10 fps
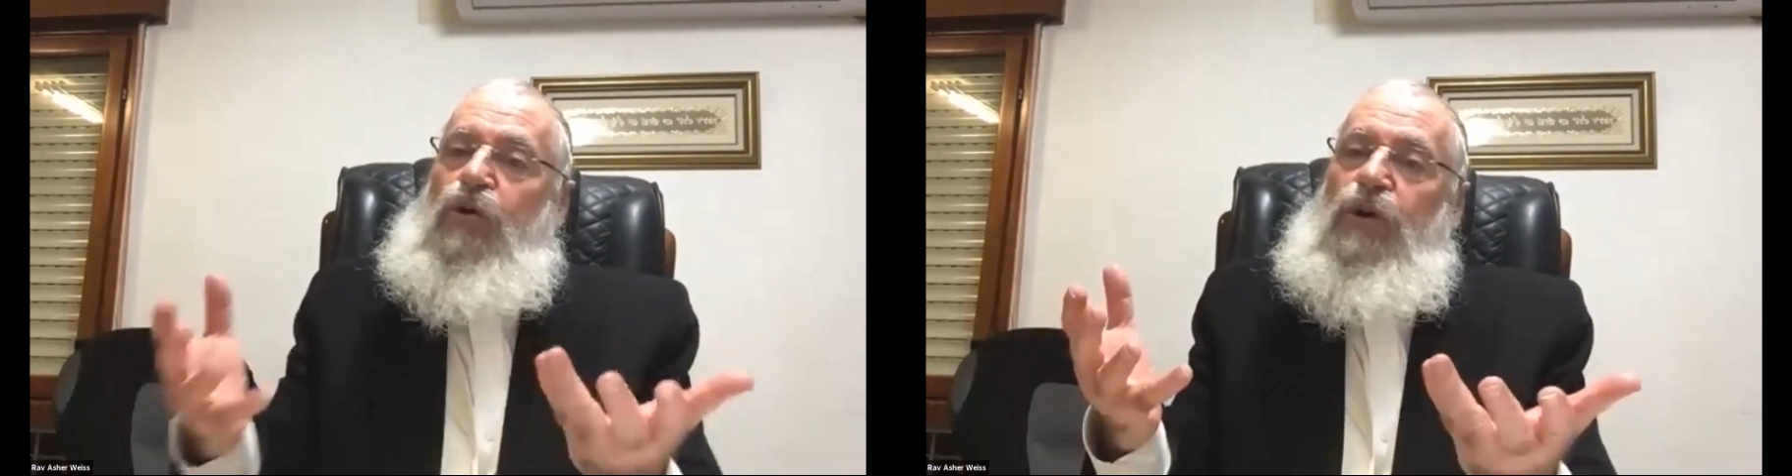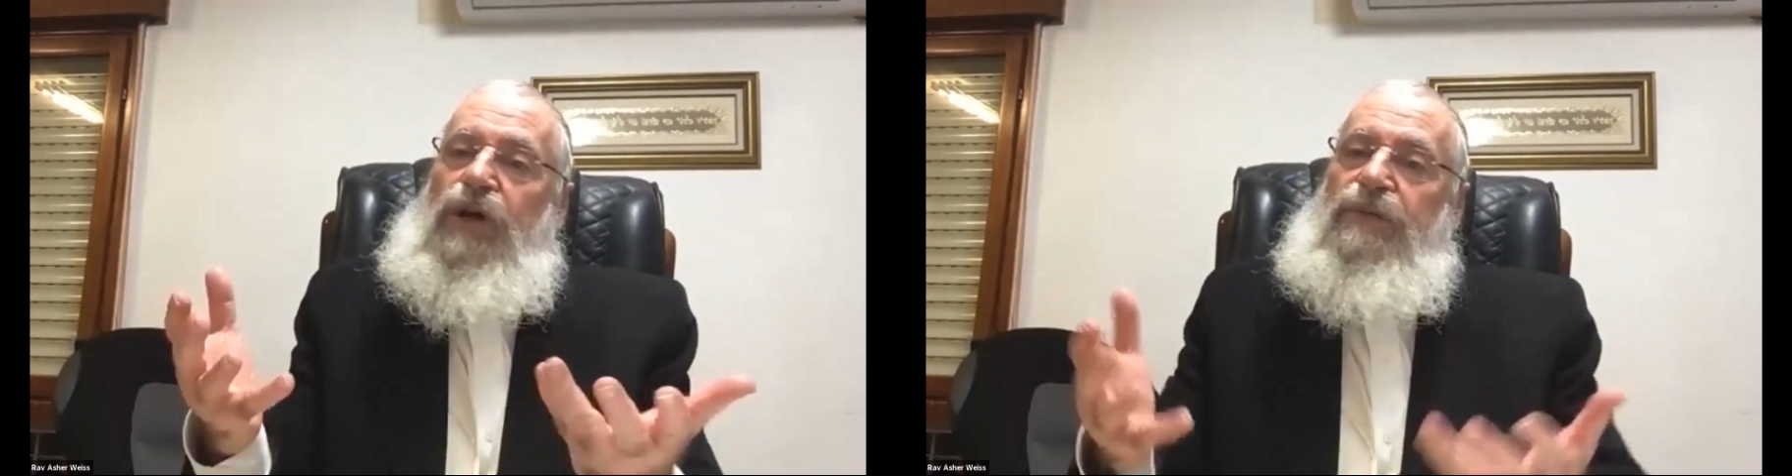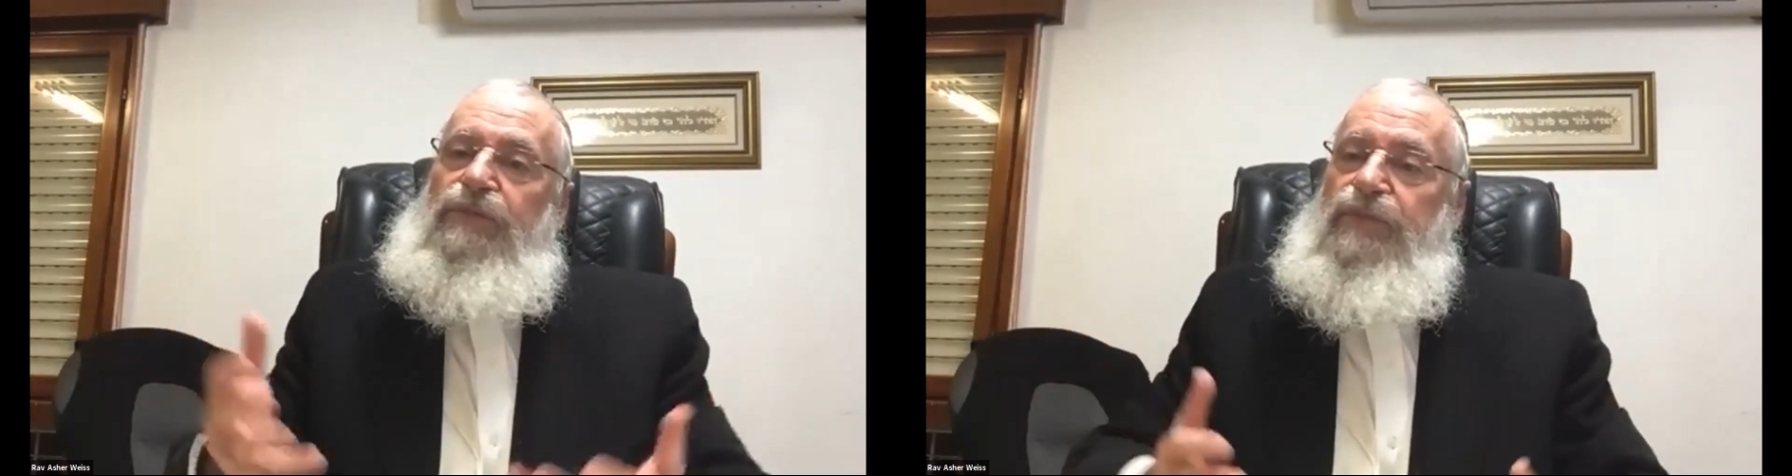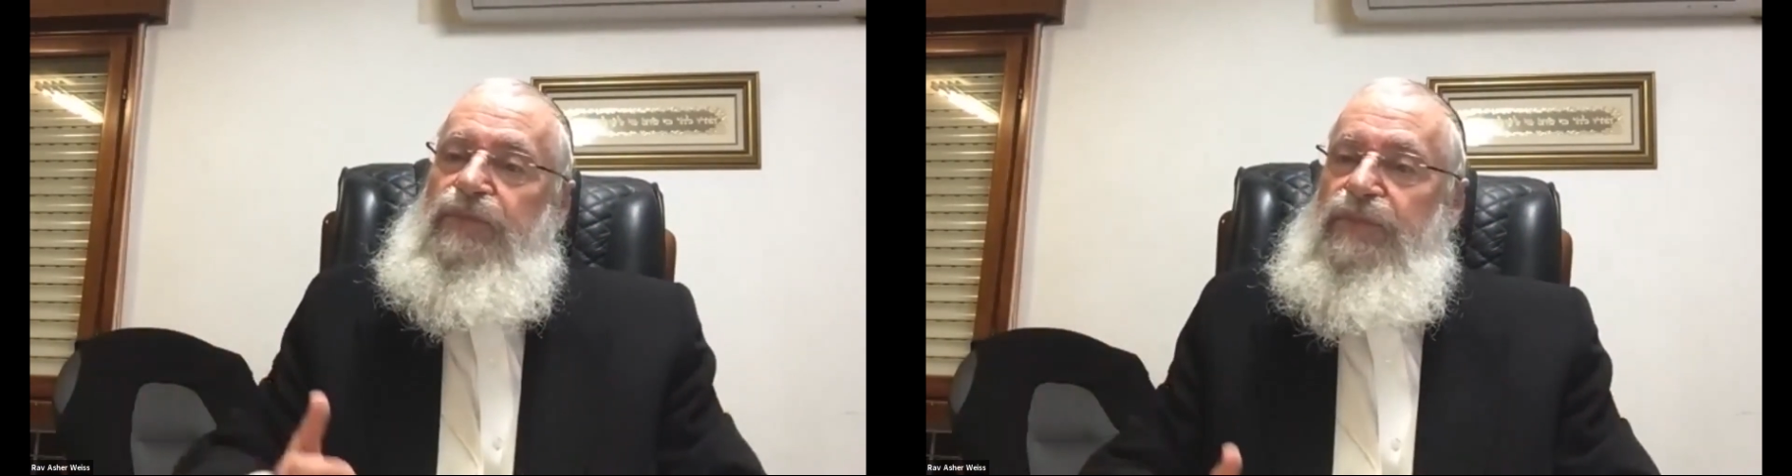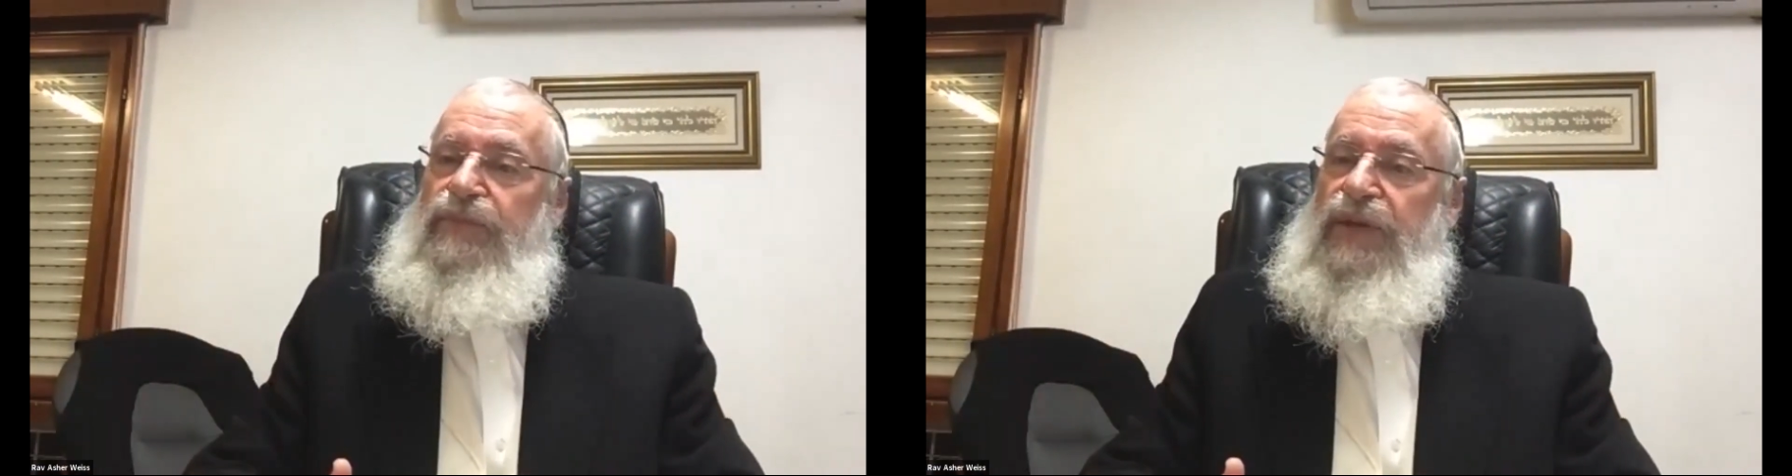kula?
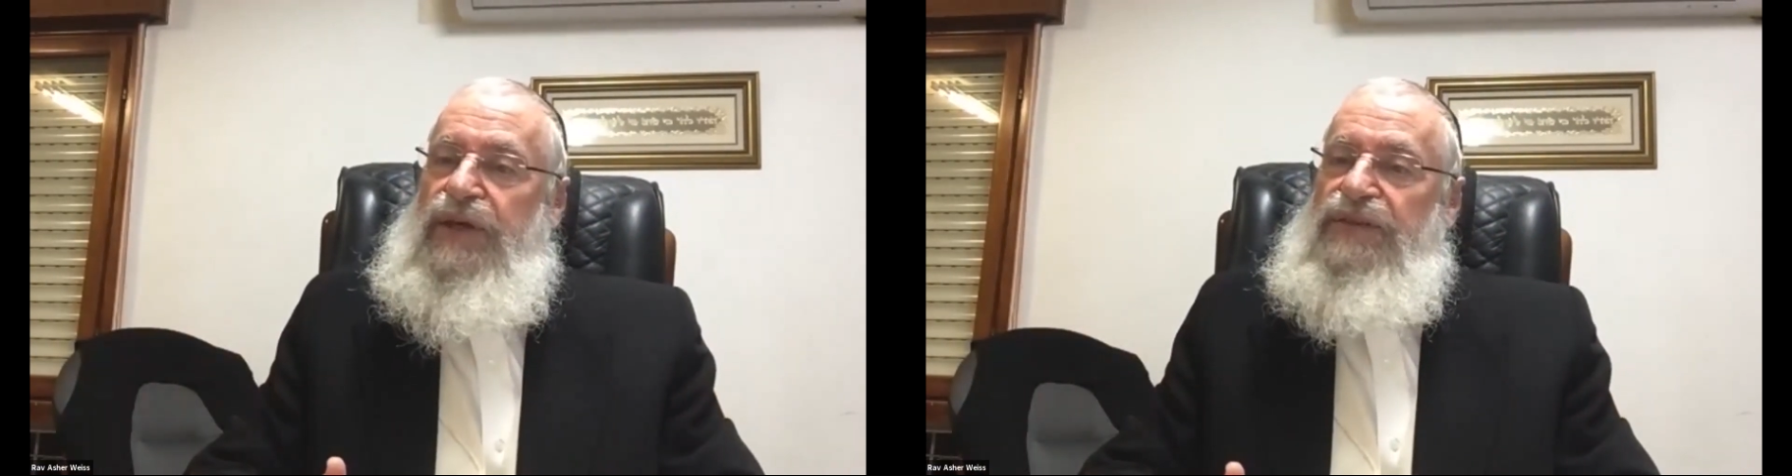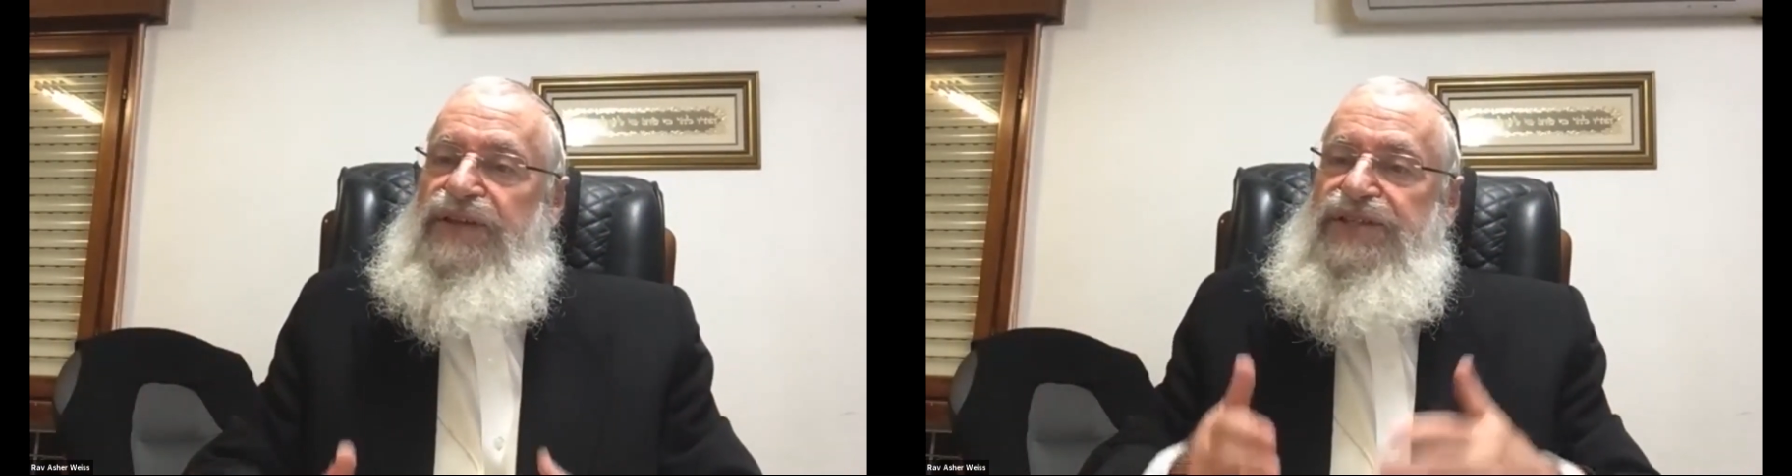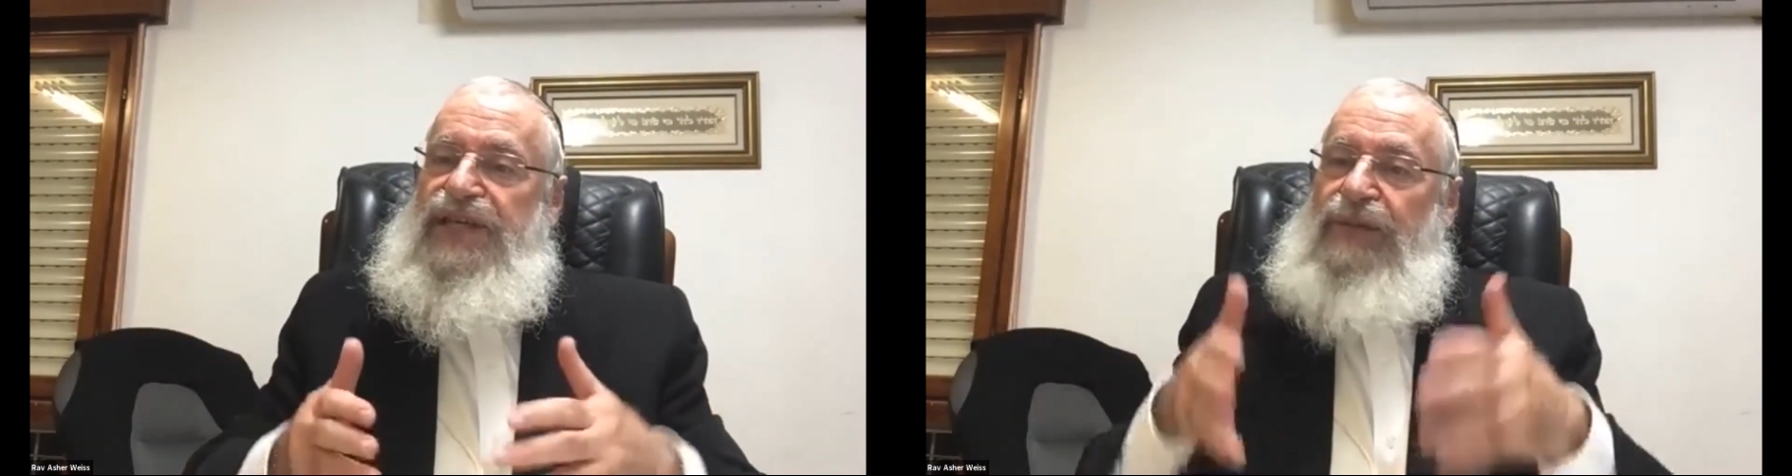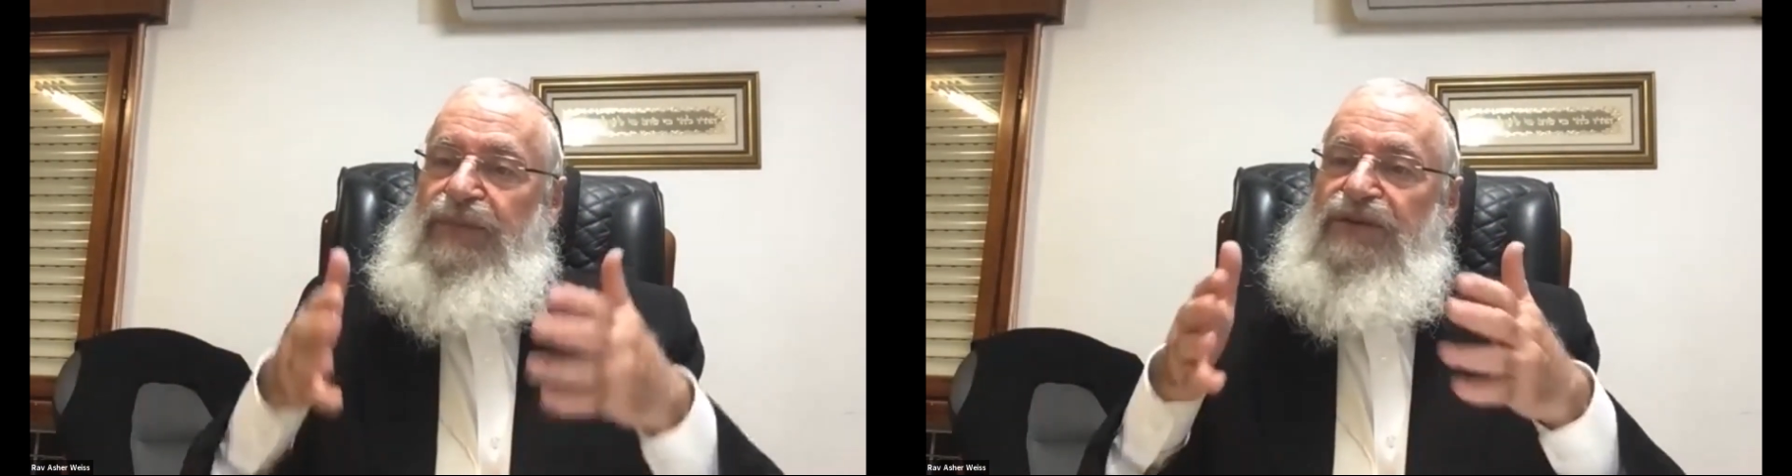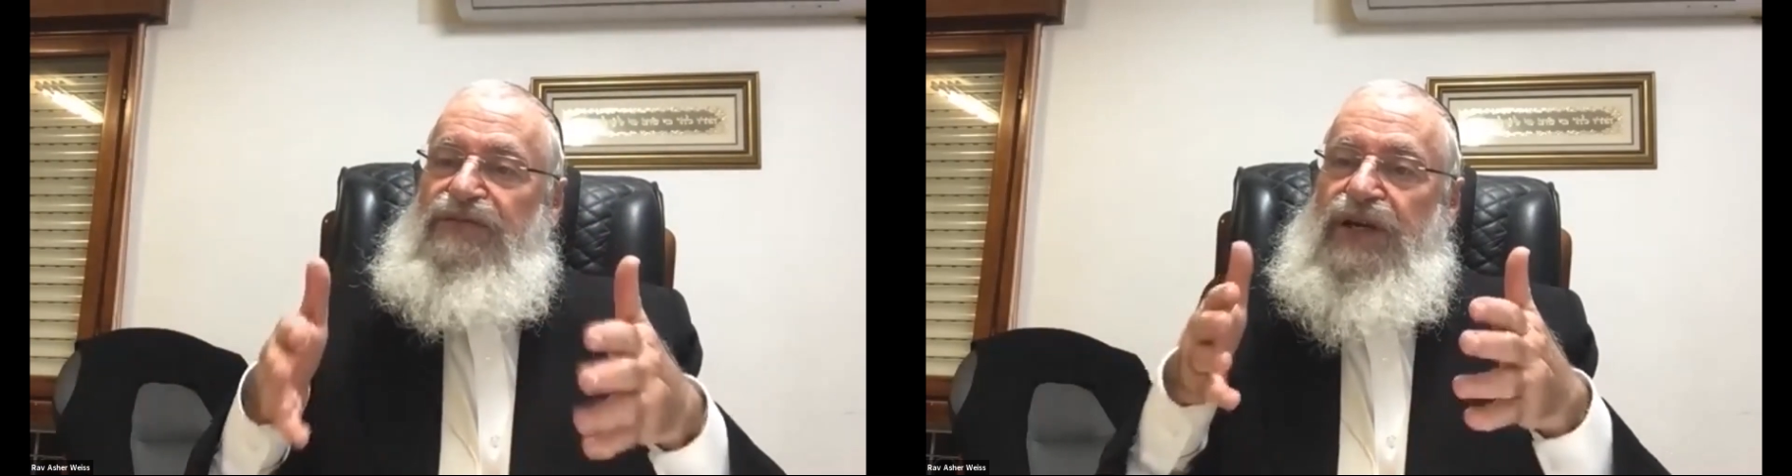The
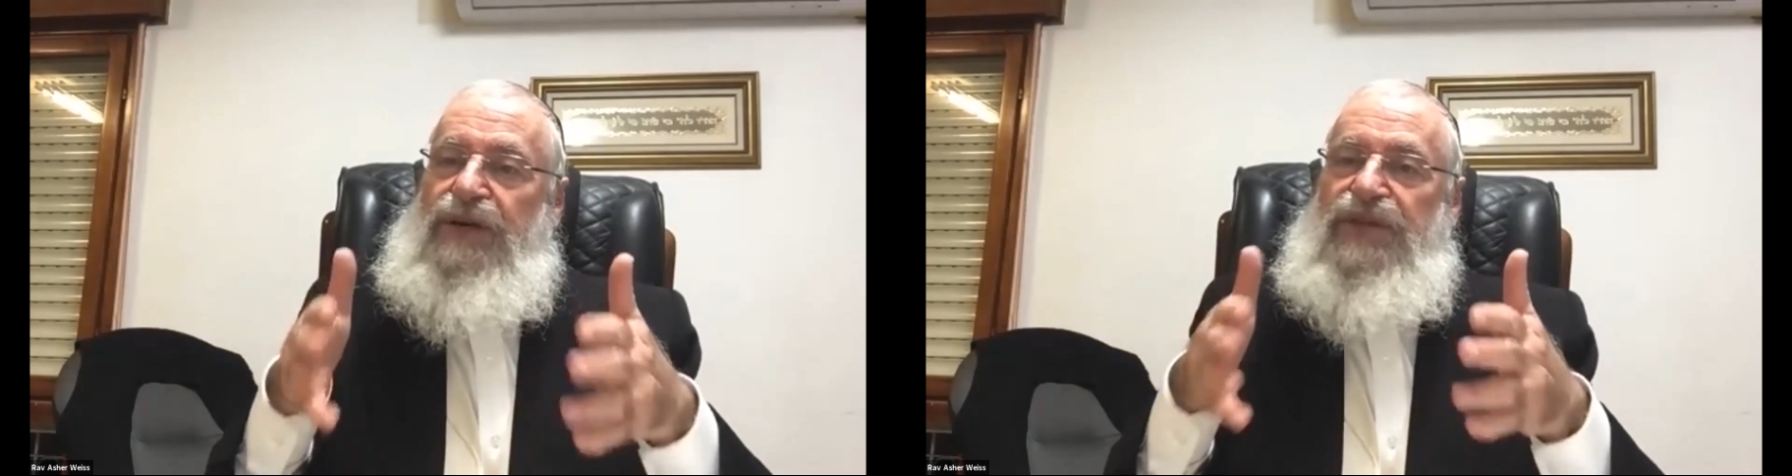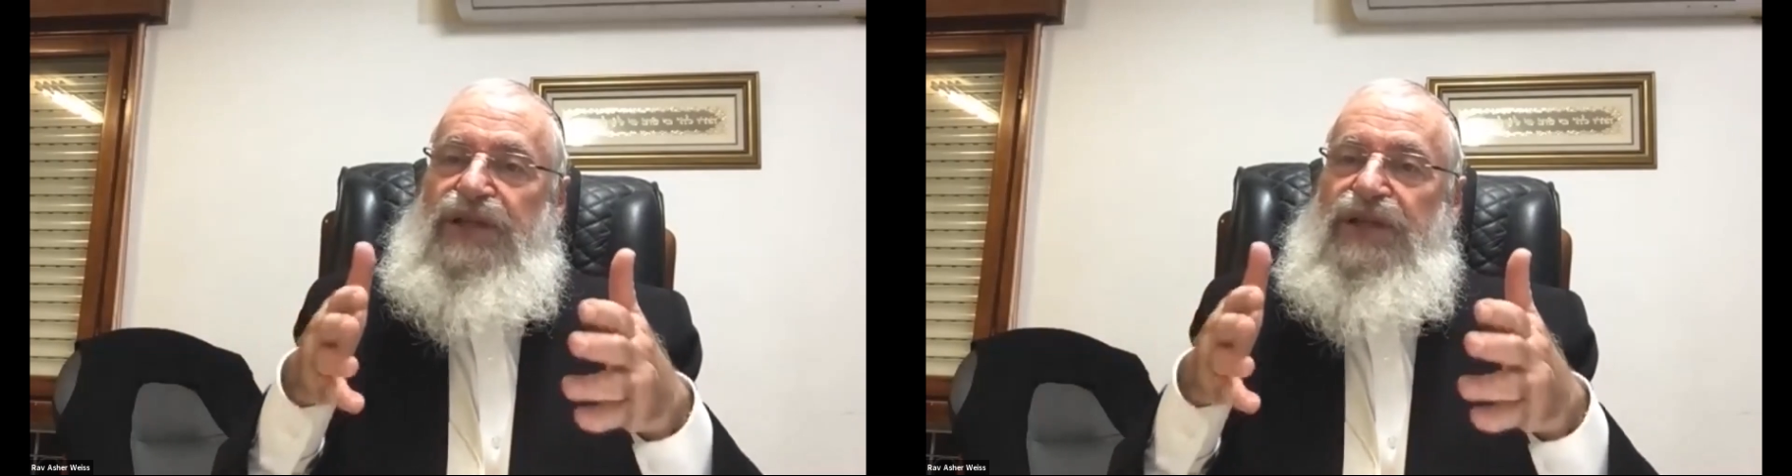same Nevi'im